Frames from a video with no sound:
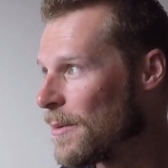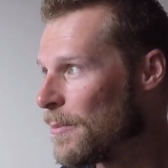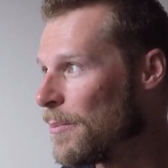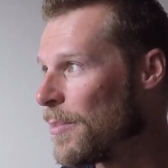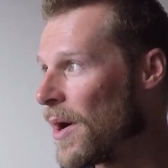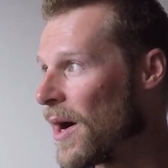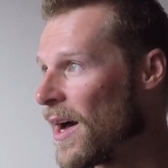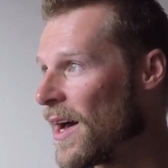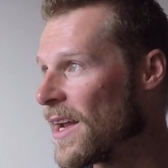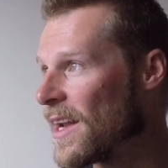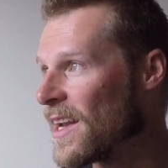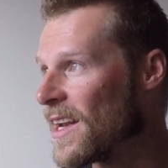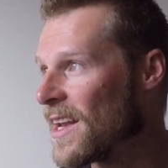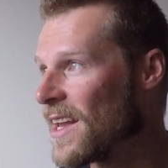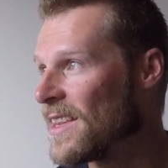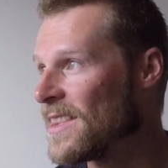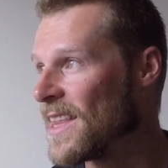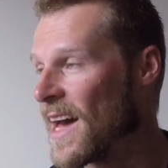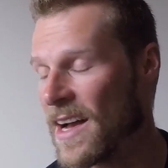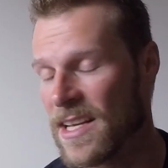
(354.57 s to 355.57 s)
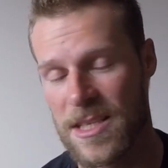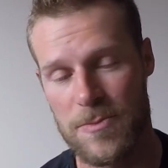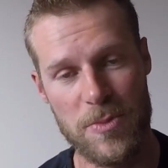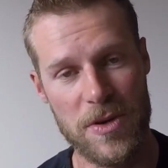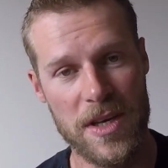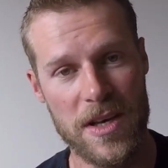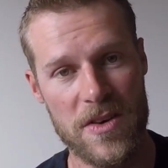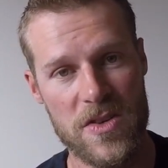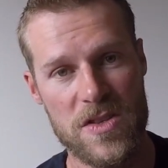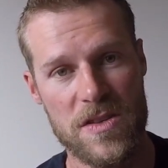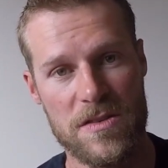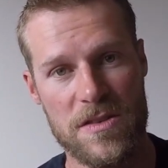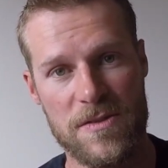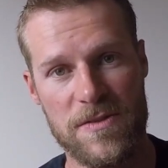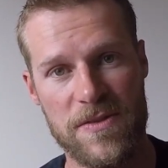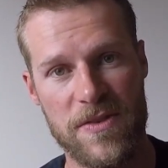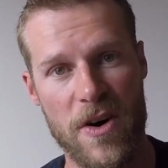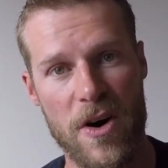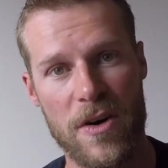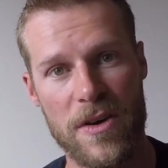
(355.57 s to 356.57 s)
But that's because there's
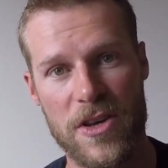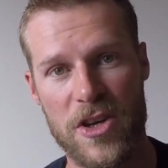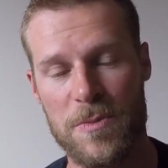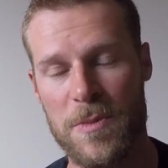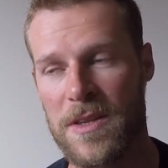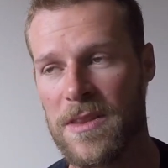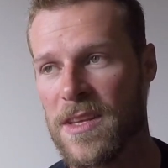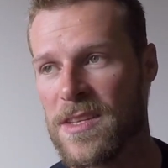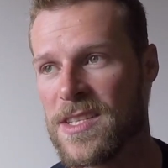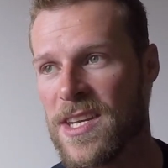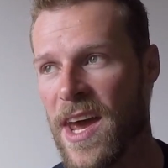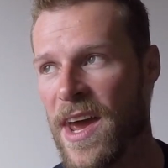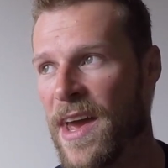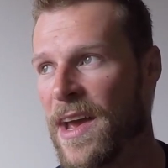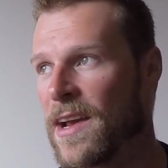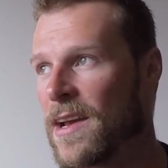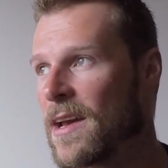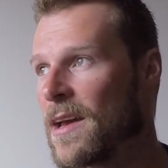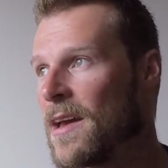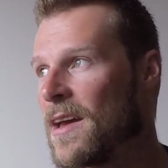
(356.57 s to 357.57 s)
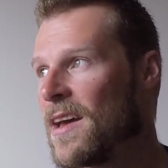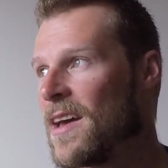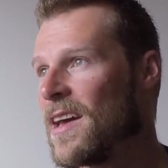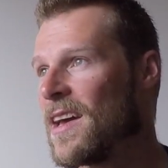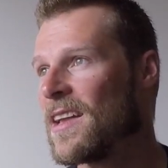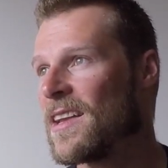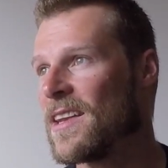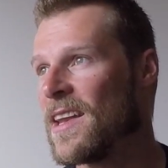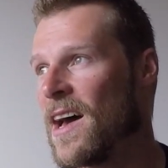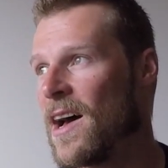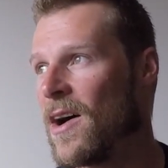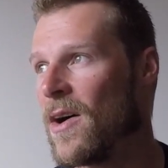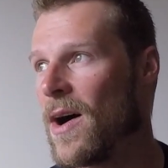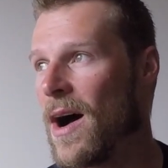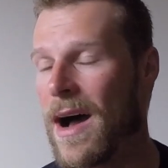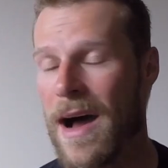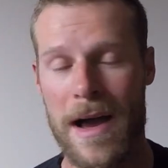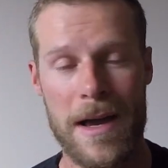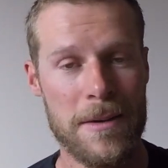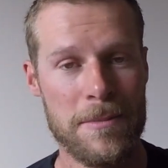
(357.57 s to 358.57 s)
volume in the tank. Now,
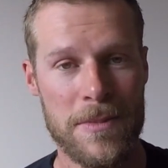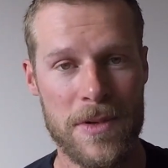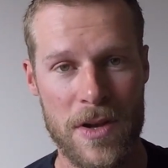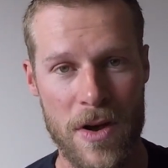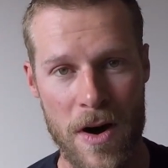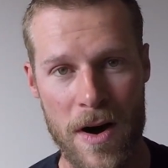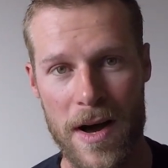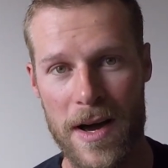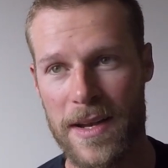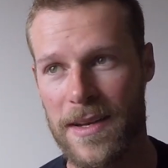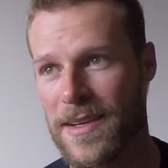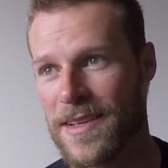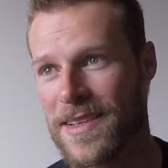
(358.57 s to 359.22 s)
I'm not